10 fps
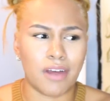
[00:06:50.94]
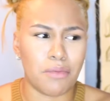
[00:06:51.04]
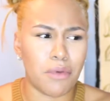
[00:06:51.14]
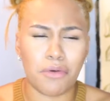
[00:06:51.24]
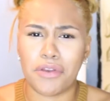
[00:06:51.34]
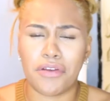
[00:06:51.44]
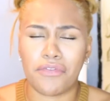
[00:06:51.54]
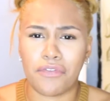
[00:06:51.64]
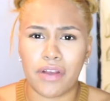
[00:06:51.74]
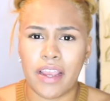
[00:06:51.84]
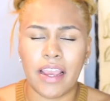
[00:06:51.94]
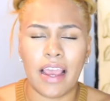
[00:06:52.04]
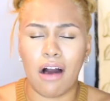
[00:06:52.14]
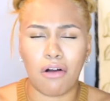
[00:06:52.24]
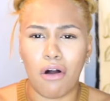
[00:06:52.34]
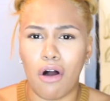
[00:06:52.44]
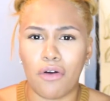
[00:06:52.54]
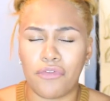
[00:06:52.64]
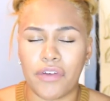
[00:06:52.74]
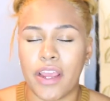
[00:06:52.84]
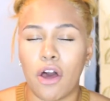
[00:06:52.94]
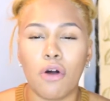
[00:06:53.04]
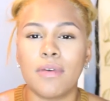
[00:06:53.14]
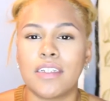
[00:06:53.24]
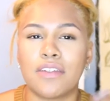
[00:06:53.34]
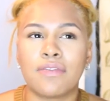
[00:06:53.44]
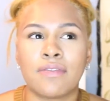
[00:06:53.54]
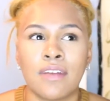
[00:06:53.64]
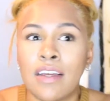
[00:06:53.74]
ammonia free, alcohol free, a whole bunch of